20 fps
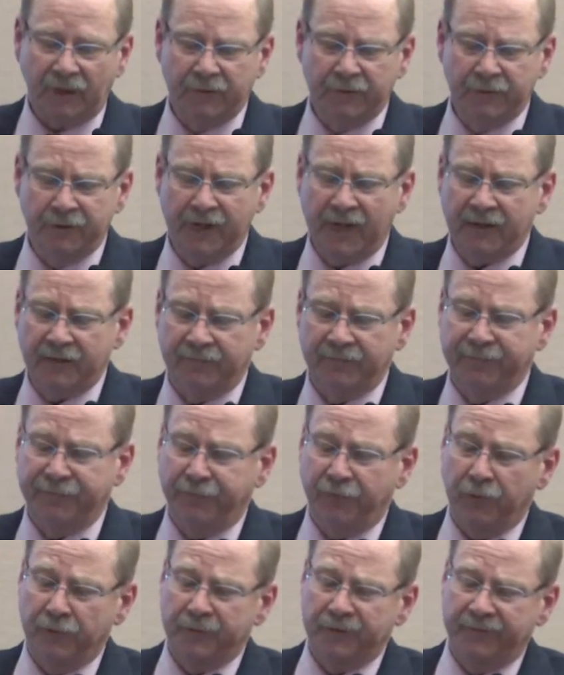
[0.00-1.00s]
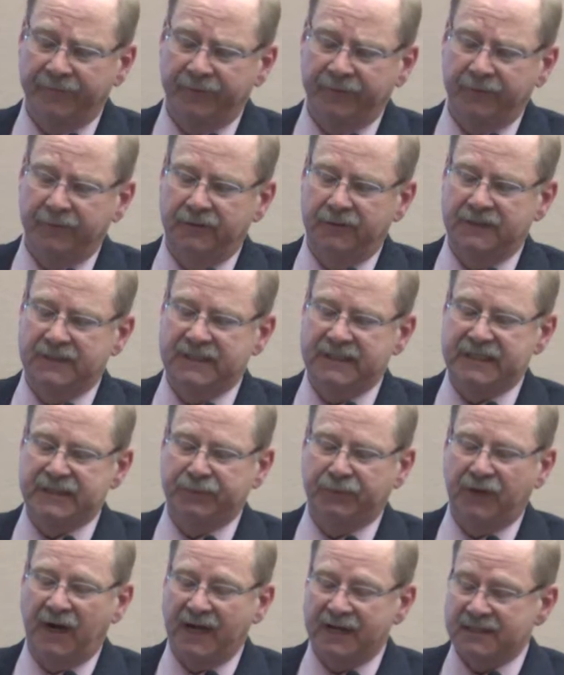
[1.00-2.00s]
They're not informed of their disease
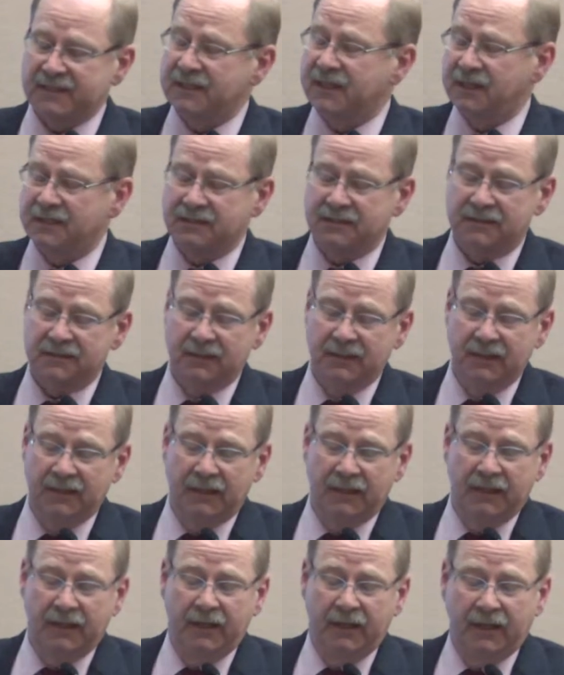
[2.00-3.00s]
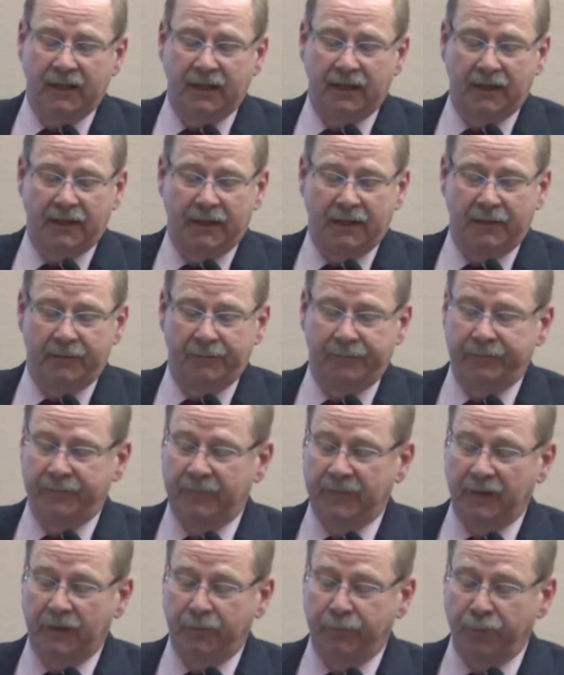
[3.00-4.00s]
process
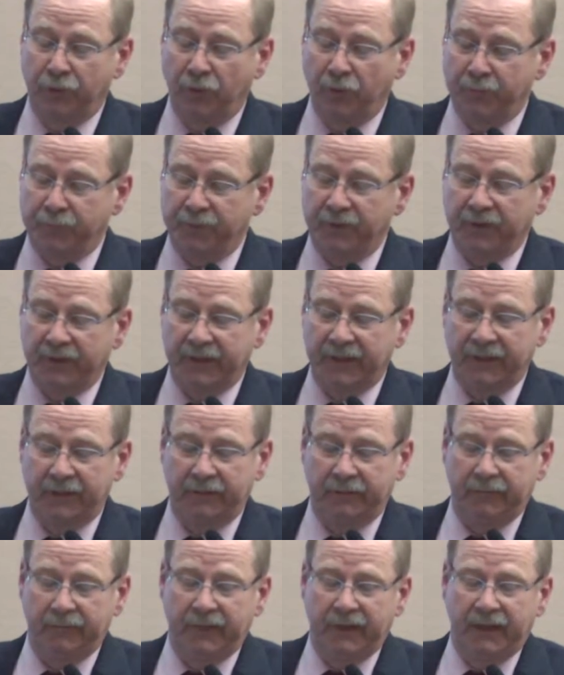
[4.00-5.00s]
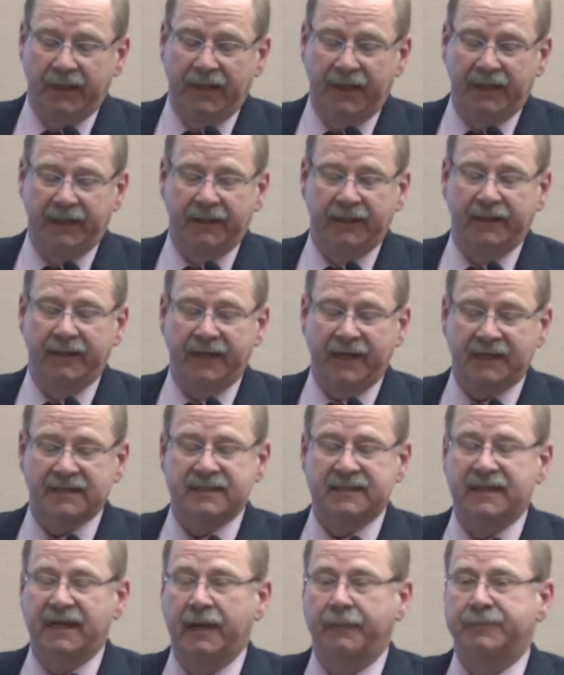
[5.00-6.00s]
appropriately and the
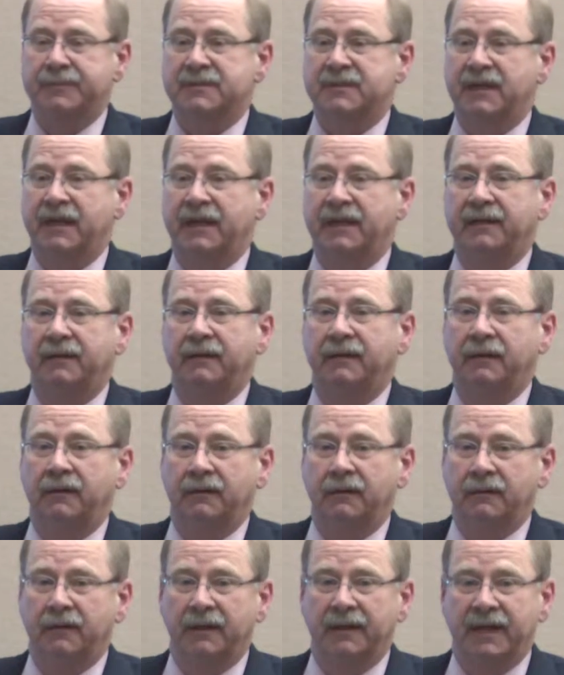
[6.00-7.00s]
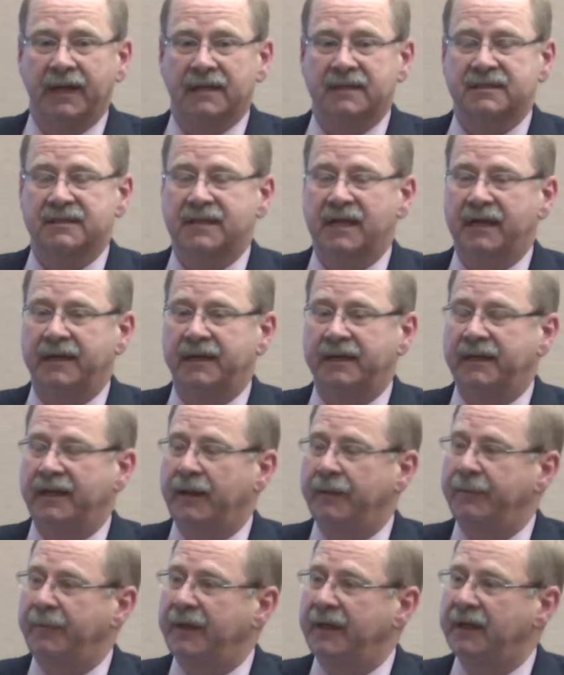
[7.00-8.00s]
next steps and the next setting
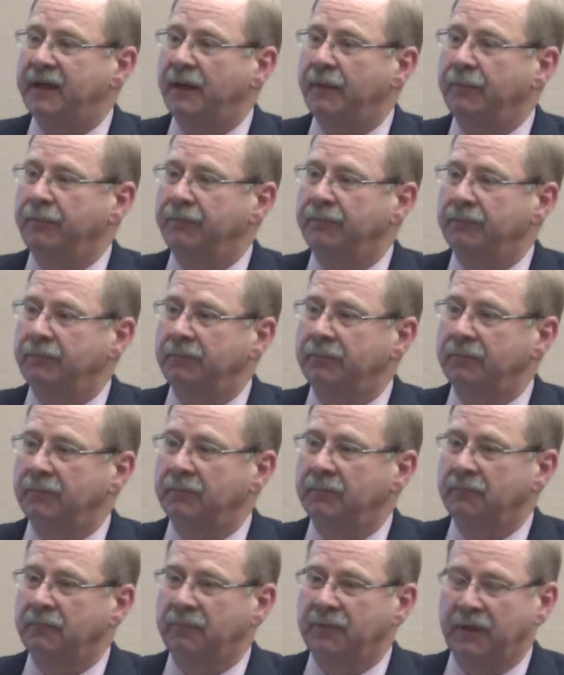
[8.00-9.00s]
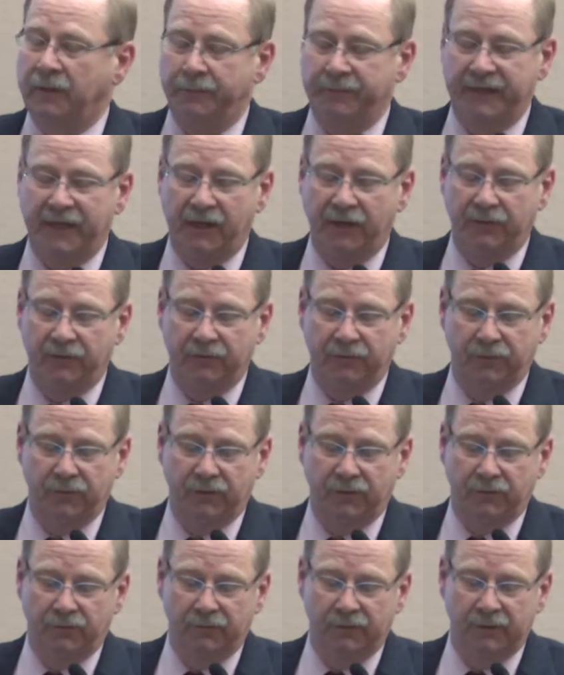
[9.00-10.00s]
that may come down the
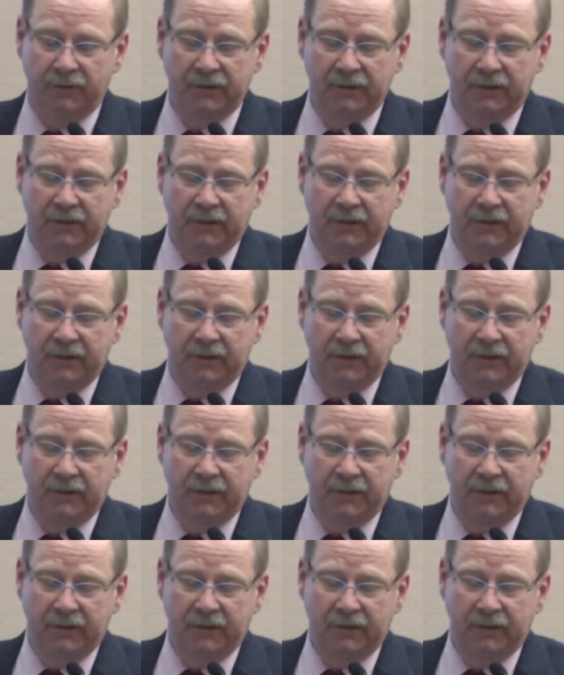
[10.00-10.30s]
road.